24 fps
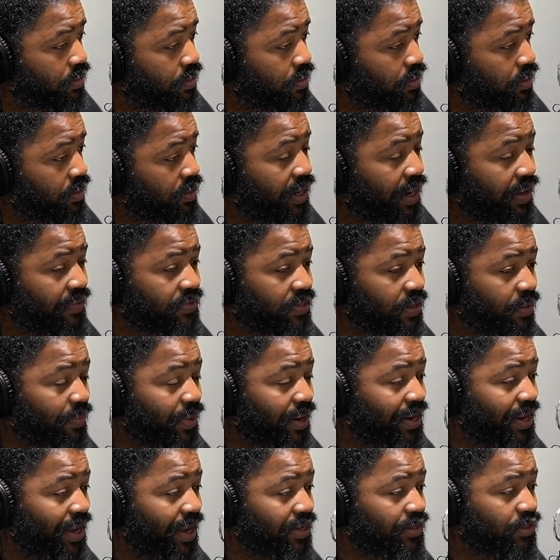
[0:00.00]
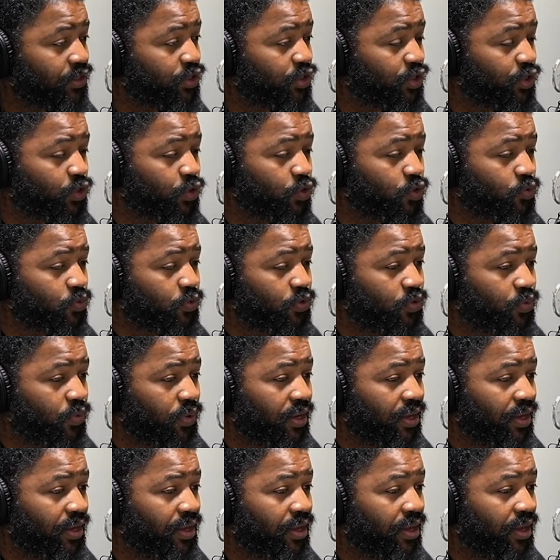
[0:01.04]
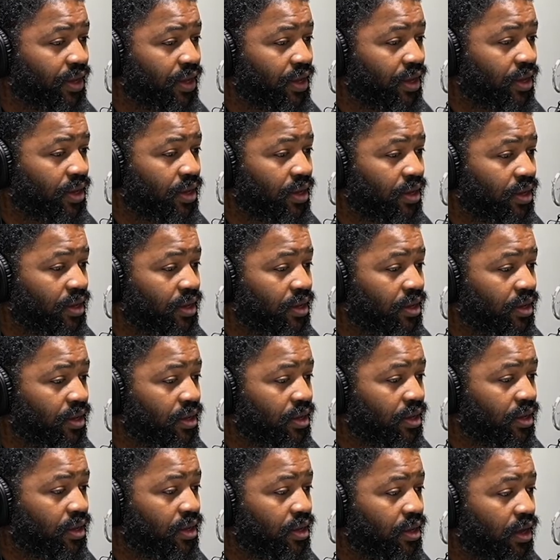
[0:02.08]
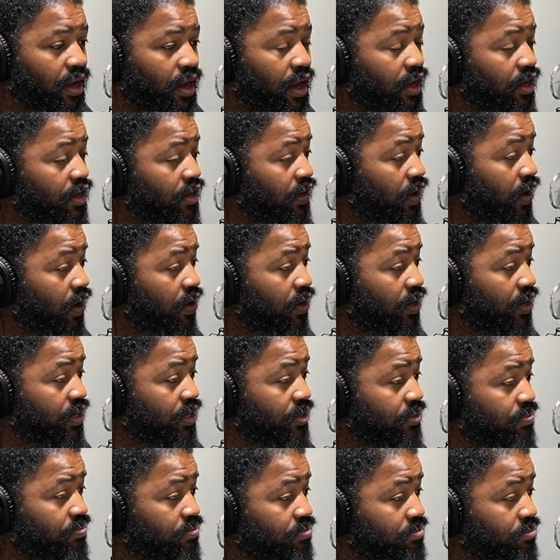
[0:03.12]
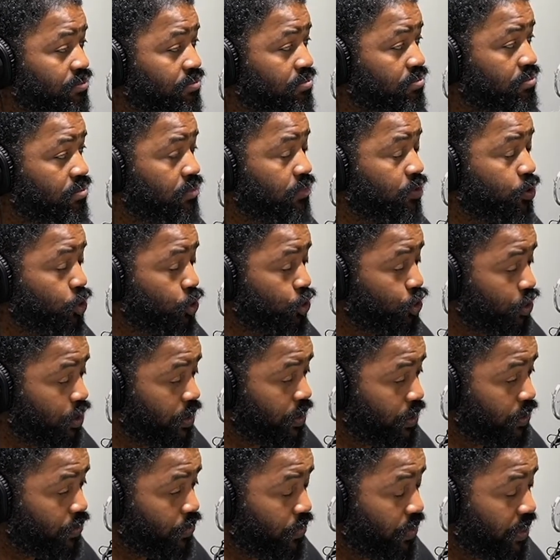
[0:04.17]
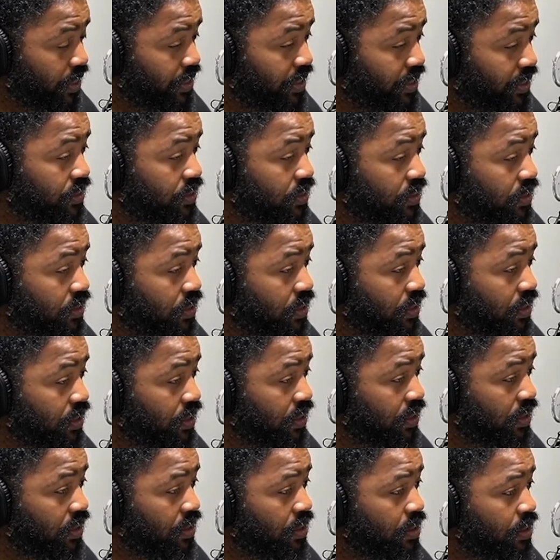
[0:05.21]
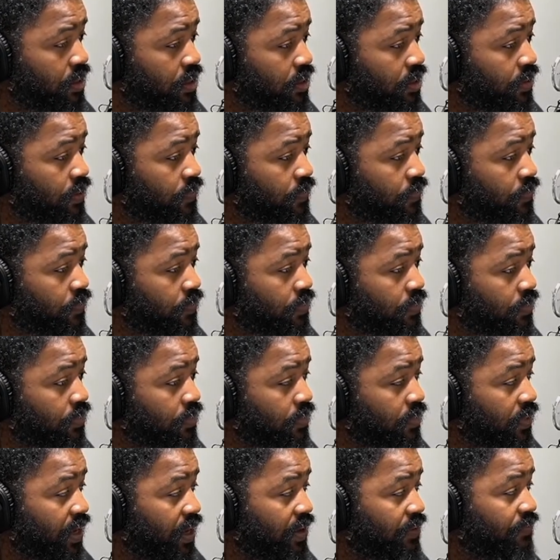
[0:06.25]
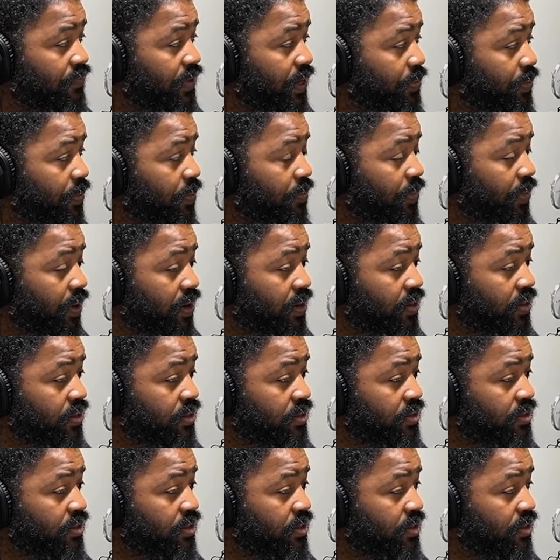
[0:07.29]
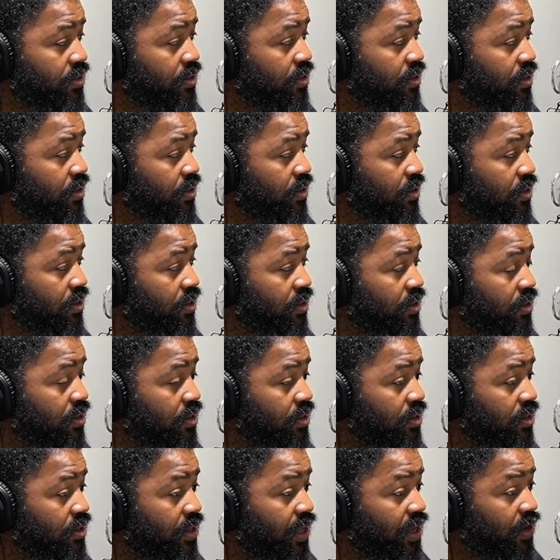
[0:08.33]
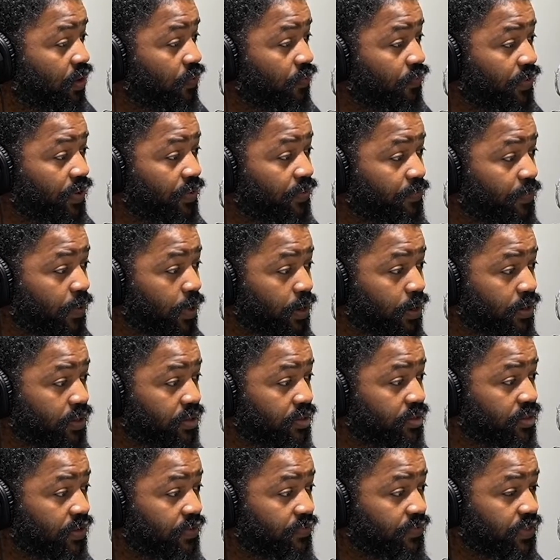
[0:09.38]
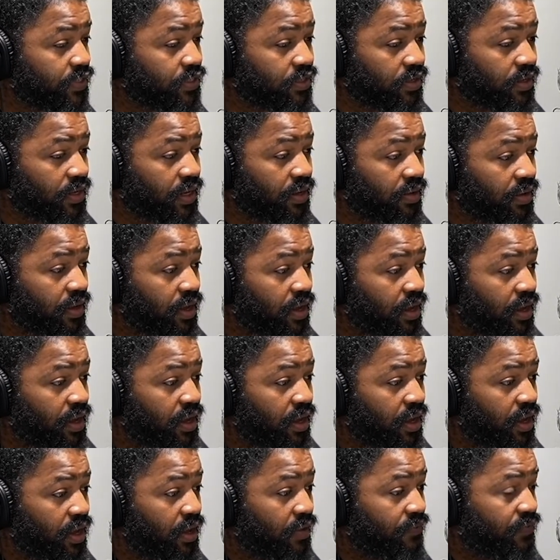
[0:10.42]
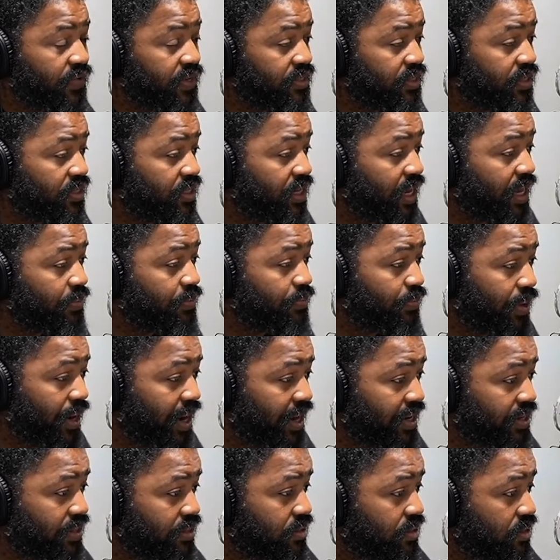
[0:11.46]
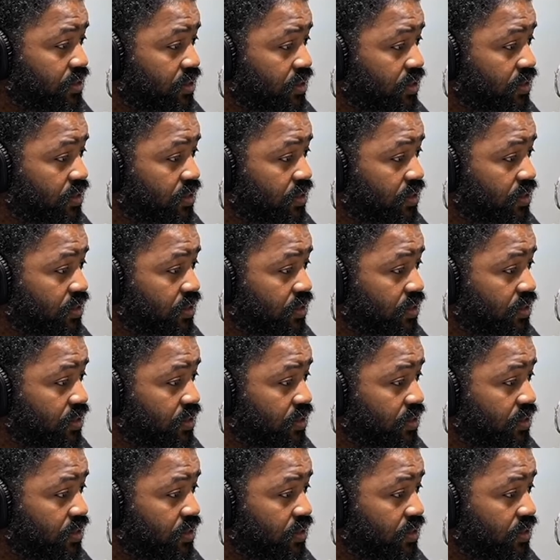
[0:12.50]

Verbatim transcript: Now, if somebody has to choose between unclogging shitty toilets and flipping burgers, they gonna flip burgers if it's if it's the same price.